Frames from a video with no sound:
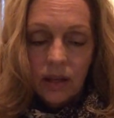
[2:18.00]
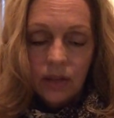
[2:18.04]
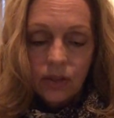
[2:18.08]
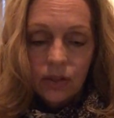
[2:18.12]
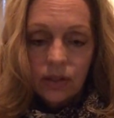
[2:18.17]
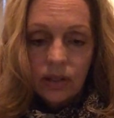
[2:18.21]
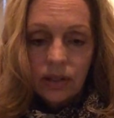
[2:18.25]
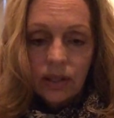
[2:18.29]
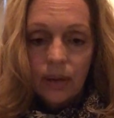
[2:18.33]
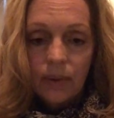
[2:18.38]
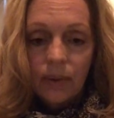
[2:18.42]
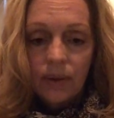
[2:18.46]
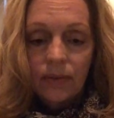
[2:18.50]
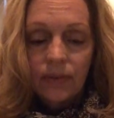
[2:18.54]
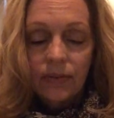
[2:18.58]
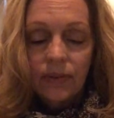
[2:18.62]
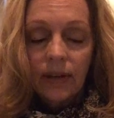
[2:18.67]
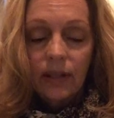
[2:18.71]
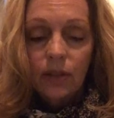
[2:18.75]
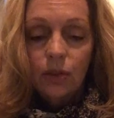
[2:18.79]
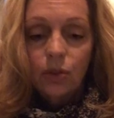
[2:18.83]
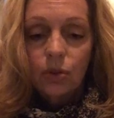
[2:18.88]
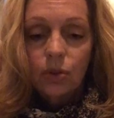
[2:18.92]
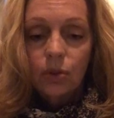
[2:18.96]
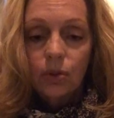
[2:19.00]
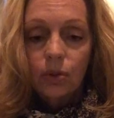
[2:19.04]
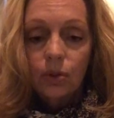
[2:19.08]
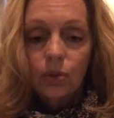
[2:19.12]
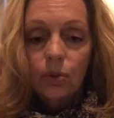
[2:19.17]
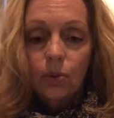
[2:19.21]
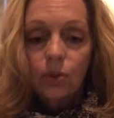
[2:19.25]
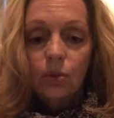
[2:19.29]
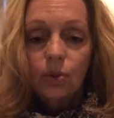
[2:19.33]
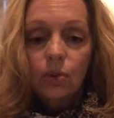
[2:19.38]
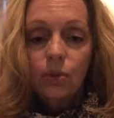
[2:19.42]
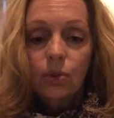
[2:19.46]
So now I invite
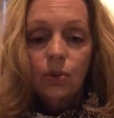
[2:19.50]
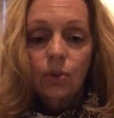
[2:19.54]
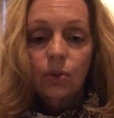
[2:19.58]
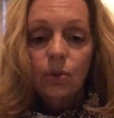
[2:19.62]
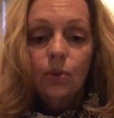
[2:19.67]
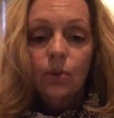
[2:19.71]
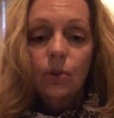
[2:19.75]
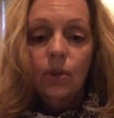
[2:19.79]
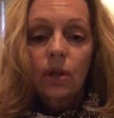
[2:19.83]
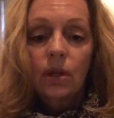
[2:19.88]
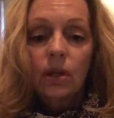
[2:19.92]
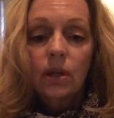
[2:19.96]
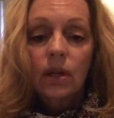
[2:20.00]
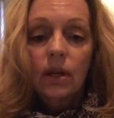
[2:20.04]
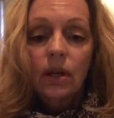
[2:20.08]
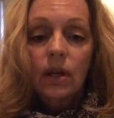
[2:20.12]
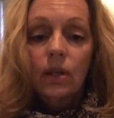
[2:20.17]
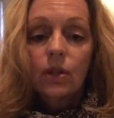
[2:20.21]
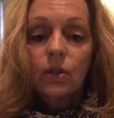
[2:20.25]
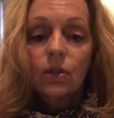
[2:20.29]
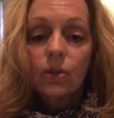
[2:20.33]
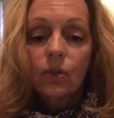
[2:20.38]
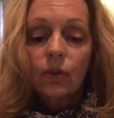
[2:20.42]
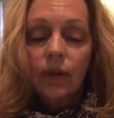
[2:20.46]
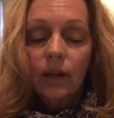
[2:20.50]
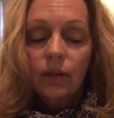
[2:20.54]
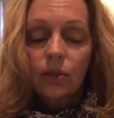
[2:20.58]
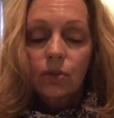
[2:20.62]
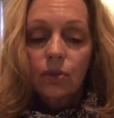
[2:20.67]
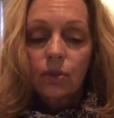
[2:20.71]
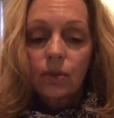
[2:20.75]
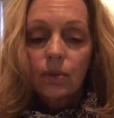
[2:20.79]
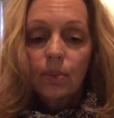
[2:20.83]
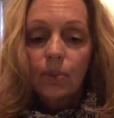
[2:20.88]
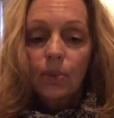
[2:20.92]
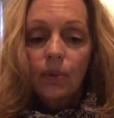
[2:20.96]
you to
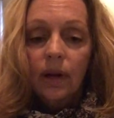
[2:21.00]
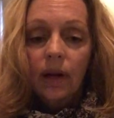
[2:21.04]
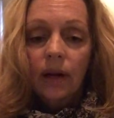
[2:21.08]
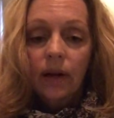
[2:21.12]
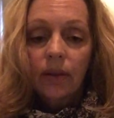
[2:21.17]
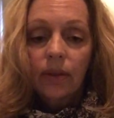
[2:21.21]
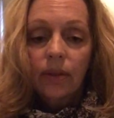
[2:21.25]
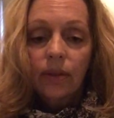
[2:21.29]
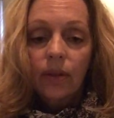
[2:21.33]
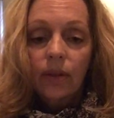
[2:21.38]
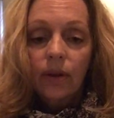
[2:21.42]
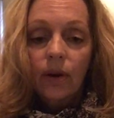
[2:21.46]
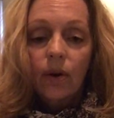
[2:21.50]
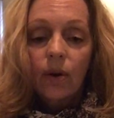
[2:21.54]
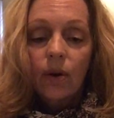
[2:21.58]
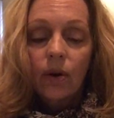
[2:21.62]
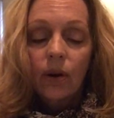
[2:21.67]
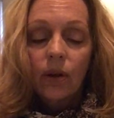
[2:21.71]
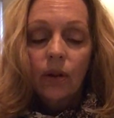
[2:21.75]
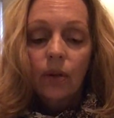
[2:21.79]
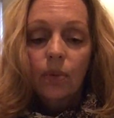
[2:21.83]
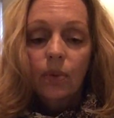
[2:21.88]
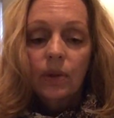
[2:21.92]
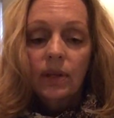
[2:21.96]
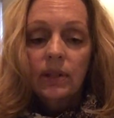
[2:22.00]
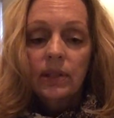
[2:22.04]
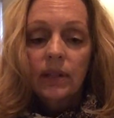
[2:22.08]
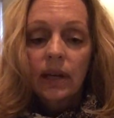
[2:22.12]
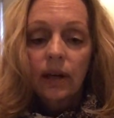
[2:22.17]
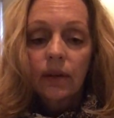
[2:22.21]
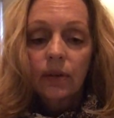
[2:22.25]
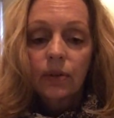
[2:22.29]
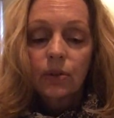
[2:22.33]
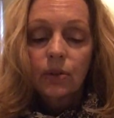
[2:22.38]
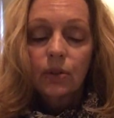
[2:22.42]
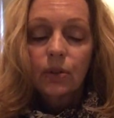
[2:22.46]
direct your breath all the way
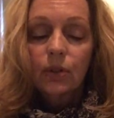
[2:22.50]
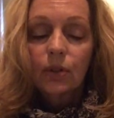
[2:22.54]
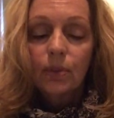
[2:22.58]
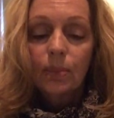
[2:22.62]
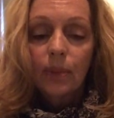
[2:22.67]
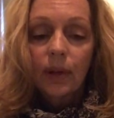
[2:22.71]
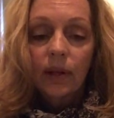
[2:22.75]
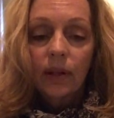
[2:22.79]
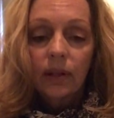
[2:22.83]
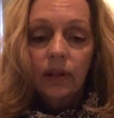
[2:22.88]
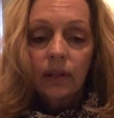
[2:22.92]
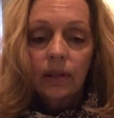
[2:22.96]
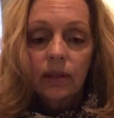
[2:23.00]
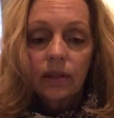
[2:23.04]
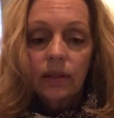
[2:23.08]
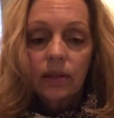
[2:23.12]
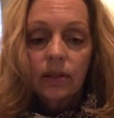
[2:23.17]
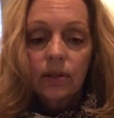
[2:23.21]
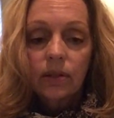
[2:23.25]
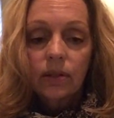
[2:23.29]
down to your belly.